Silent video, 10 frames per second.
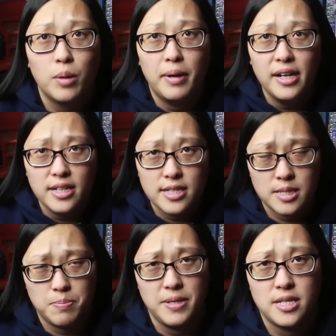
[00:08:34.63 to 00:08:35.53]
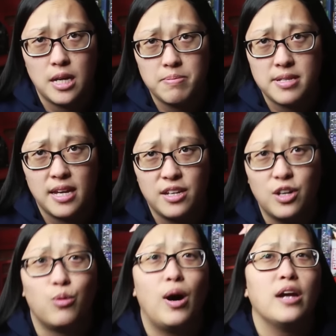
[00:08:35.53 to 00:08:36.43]
Well, Maya speaks up saying, you
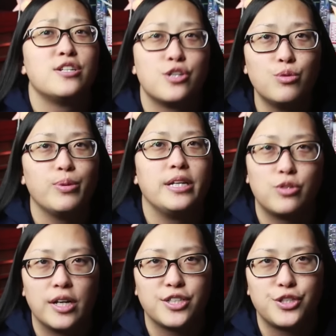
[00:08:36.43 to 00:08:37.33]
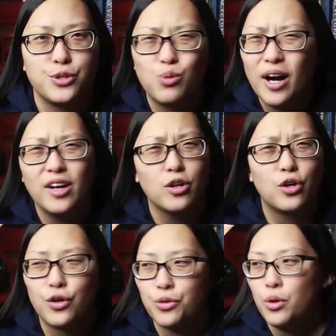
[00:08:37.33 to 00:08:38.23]
know, why should we trust you? Why on
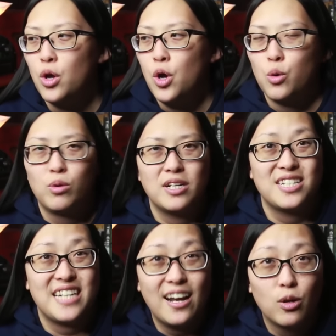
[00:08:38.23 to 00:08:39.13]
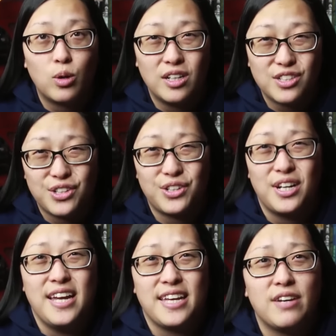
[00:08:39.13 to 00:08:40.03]
earth would a Shadowhunter
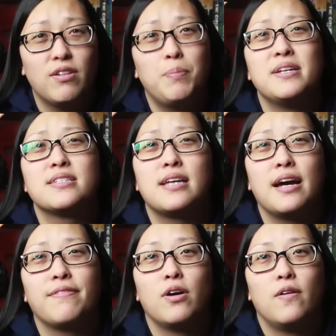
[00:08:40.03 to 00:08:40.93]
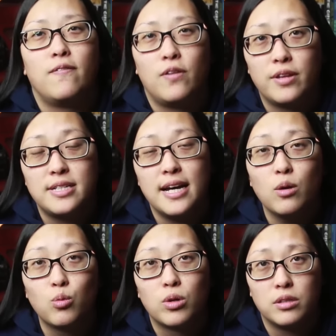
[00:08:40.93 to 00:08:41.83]
give up his life for the
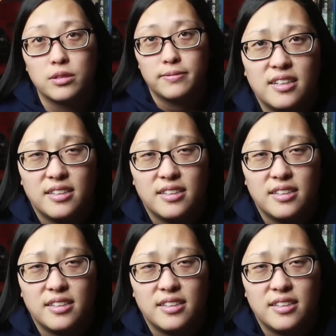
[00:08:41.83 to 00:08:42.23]
downworld?